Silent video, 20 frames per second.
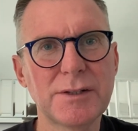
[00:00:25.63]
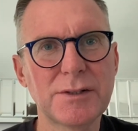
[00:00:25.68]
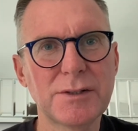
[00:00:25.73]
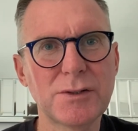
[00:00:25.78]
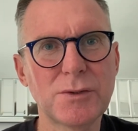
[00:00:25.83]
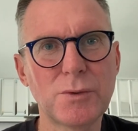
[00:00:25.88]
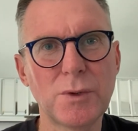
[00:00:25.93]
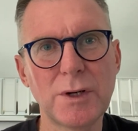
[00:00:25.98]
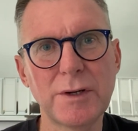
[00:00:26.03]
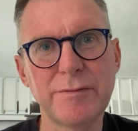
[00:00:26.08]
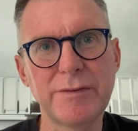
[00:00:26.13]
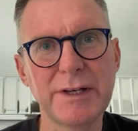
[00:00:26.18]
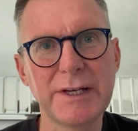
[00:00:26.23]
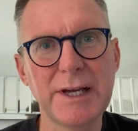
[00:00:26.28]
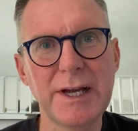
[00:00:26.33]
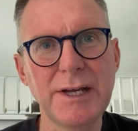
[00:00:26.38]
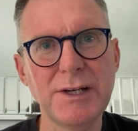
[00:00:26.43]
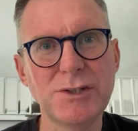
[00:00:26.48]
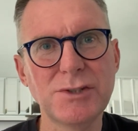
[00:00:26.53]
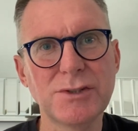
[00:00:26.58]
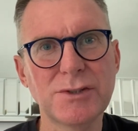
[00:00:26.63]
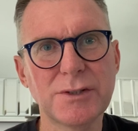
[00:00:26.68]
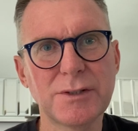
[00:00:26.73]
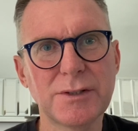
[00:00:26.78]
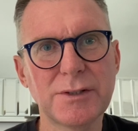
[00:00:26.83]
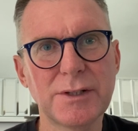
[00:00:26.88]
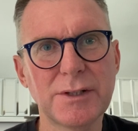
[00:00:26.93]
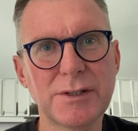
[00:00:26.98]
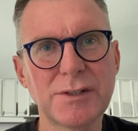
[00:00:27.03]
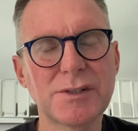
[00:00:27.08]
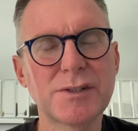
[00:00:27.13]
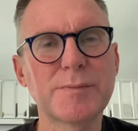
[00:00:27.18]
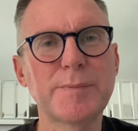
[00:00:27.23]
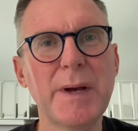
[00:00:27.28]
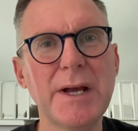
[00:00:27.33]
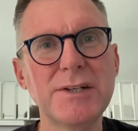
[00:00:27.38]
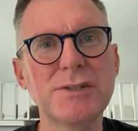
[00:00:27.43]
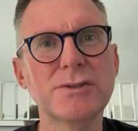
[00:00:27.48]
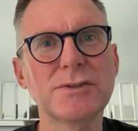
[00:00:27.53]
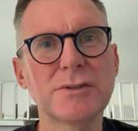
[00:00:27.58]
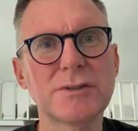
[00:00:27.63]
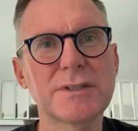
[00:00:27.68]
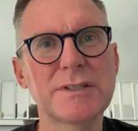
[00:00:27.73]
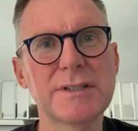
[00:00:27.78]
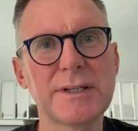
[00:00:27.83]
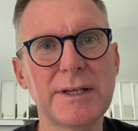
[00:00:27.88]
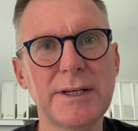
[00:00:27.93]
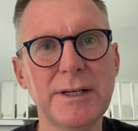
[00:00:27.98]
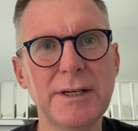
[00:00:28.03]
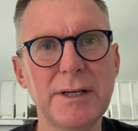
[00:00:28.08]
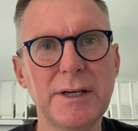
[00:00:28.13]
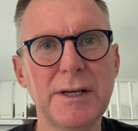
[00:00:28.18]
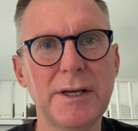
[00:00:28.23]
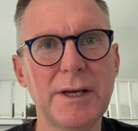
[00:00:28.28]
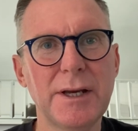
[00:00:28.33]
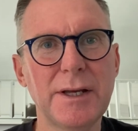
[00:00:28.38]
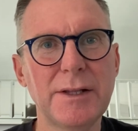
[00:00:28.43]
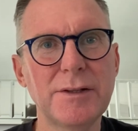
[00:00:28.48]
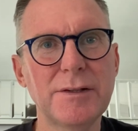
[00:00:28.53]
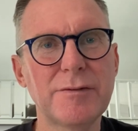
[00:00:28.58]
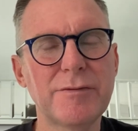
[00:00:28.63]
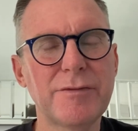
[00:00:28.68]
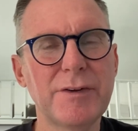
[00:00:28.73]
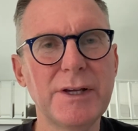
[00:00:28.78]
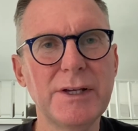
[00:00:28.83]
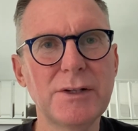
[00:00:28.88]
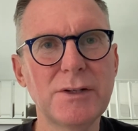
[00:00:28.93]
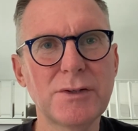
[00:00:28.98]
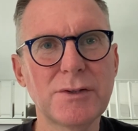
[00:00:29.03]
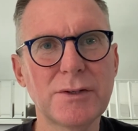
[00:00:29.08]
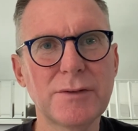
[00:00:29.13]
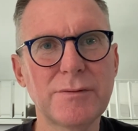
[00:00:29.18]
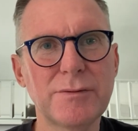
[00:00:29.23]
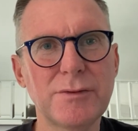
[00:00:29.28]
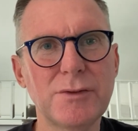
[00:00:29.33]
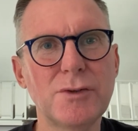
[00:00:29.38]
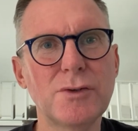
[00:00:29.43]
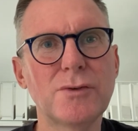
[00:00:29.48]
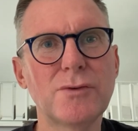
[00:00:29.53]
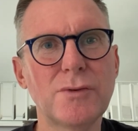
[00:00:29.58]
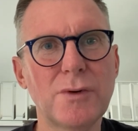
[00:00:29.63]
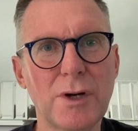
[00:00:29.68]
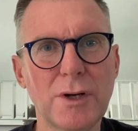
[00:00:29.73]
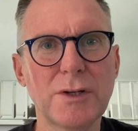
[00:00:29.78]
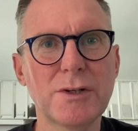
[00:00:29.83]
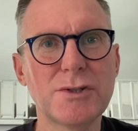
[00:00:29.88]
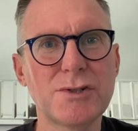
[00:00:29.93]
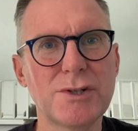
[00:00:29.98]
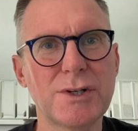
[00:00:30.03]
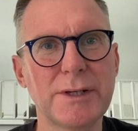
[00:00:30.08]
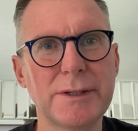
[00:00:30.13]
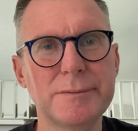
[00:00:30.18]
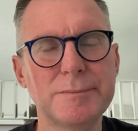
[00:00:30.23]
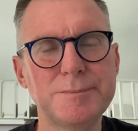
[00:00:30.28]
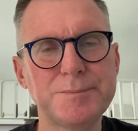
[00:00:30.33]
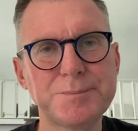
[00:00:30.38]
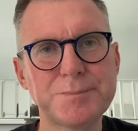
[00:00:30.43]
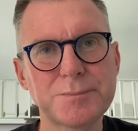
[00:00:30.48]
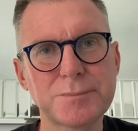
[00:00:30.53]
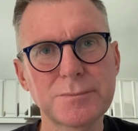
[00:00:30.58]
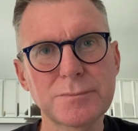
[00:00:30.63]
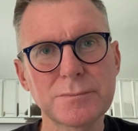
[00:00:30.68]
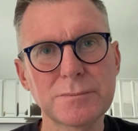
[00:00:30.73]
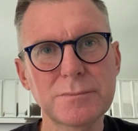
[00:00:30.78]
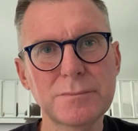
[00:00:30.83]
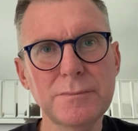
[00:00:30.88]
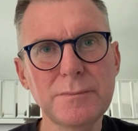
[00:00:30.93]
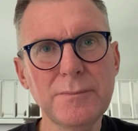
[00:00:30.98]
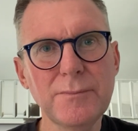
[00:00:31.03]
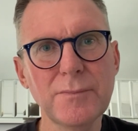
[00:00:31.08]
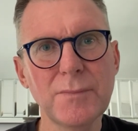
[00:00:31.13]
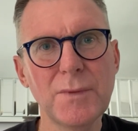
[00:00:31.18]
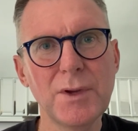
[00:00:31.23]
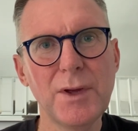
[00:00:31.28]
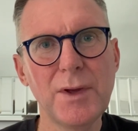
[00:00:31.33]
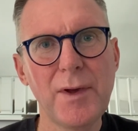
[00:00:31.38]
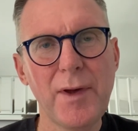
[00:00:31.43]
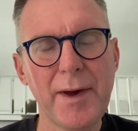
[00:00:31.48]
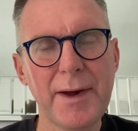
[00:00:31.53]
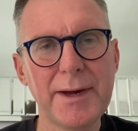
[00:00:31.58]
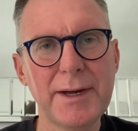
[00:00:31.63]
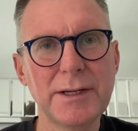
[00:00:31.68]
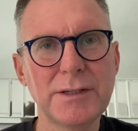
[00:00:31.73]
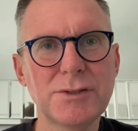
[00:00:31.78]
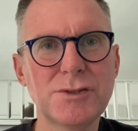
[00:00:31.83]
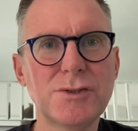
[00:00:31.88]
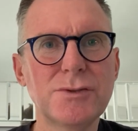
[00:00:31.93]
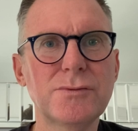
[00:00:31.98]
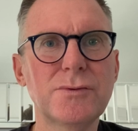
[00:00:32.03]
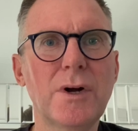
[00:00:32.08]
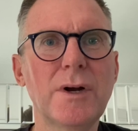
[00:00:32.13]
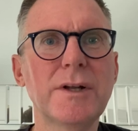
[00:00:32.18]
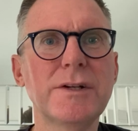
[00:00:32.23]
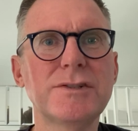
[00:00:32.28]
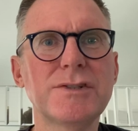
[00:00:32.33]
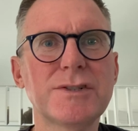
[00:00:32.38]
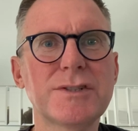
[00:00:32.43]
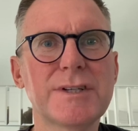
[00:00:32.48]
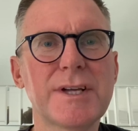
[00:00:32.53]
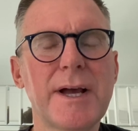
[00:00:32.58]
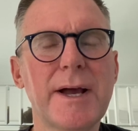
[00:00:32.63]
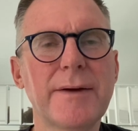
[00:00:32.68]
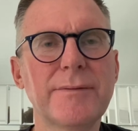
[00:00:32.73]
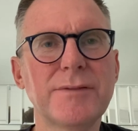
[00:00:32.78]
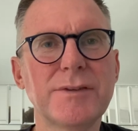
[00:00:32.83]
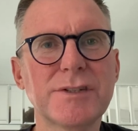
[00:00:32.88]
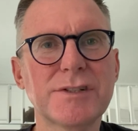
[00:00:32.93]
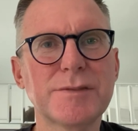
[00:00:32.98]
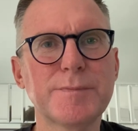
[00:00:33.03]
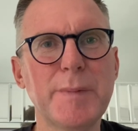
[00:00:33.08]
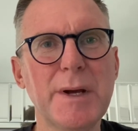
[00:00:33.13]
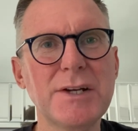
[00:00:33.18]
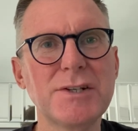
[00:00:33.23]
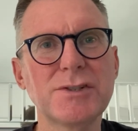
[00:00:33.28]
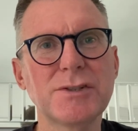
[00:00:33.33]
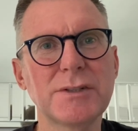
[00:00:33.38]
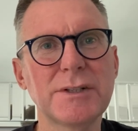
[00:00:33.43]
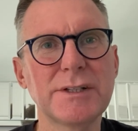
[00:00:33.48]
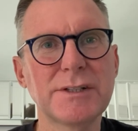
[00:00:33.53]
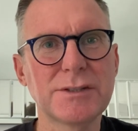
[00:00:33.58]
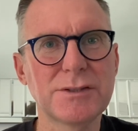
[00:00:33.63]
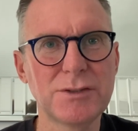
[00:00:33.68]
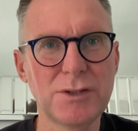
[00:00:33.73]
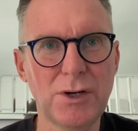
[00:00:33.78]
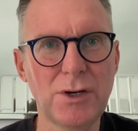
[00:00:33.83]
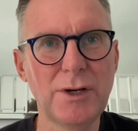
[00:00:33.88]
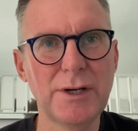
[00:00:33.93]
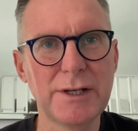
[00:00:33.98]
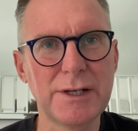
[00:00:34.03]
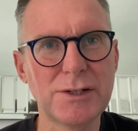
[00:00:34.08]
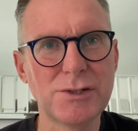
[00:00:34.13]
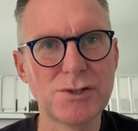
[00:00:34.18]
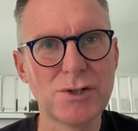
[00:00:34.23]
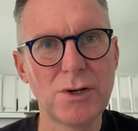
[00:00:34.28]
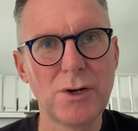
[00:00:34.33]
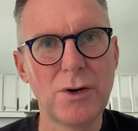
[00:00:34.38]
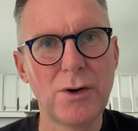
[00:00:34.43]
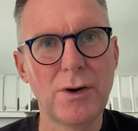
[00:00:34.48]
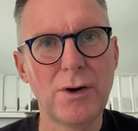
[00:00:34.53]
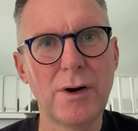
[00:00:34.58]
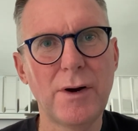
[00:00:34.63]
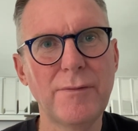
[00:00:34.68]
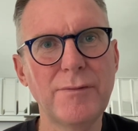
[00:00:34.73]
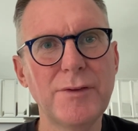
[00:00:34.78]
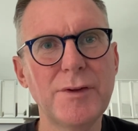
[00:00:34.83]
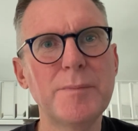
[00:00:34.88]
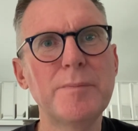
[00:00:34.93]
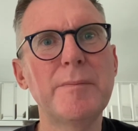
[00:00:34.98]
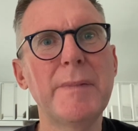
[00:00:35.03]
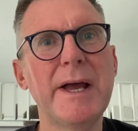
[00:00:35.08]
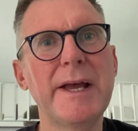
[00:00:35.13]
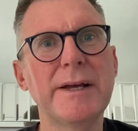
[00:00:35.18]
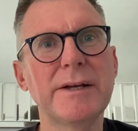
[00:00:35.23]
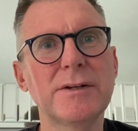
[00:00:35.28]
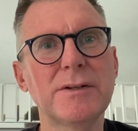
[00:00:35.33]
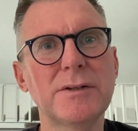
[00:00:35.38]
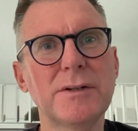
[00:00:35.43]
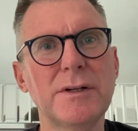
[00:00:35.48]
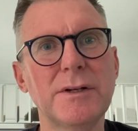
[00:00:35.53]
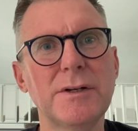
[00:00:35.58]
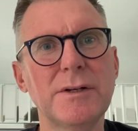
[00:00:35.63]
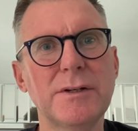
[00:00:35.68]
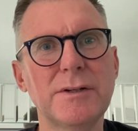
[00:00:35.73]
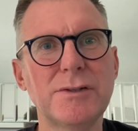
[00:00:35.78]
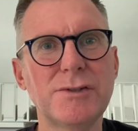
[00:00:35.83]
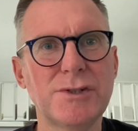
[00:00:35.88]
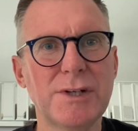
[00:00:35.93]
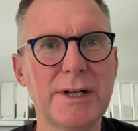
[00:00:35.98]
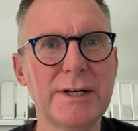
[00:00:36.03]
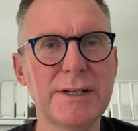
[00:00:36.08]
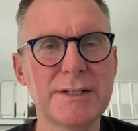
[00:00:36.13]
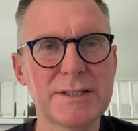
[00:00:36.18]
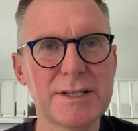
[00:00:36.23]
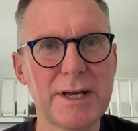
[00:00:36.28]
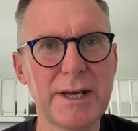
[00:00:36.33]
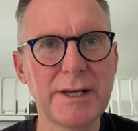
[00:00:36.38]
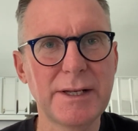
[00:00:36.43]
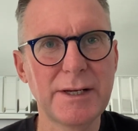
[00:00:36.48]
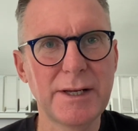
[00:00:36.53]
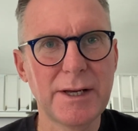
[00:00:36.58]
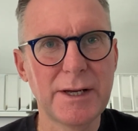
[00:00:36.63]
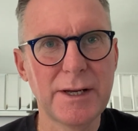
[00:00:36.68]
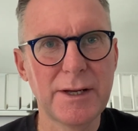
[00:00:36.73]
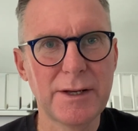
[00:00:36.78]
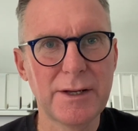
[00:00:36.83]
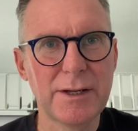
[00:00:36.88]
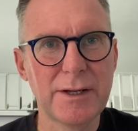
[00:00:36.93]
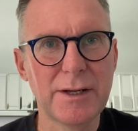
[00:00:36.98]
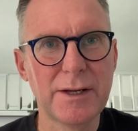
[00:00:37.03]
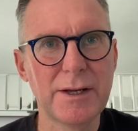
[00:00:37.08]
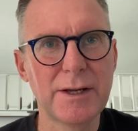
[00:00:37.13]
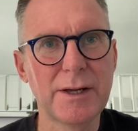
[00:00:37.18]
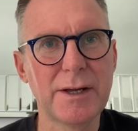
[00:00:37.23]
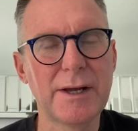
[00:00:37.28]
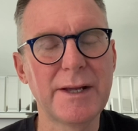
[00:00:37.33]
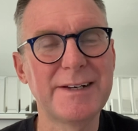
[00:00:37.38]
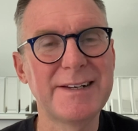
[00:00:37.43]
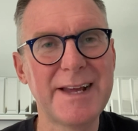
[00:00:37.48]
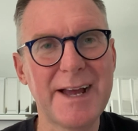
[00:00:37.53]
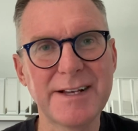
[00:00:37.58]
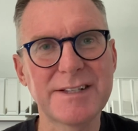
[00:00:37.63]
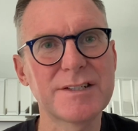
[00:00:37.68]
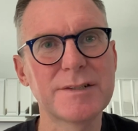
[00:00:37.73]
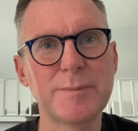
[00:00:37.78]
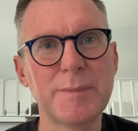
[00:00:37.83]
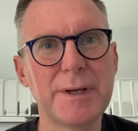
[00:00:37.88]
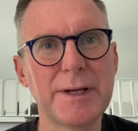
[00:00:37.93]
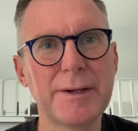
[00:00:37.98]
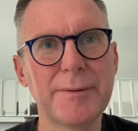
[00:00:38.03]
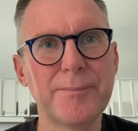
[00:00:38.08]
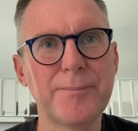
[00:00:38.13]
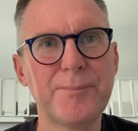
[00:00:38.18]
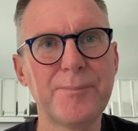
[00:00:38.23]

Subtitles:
qualification and specialty in the field of urology. And urologists have the specialist knowledge of the male genitalia anatomy.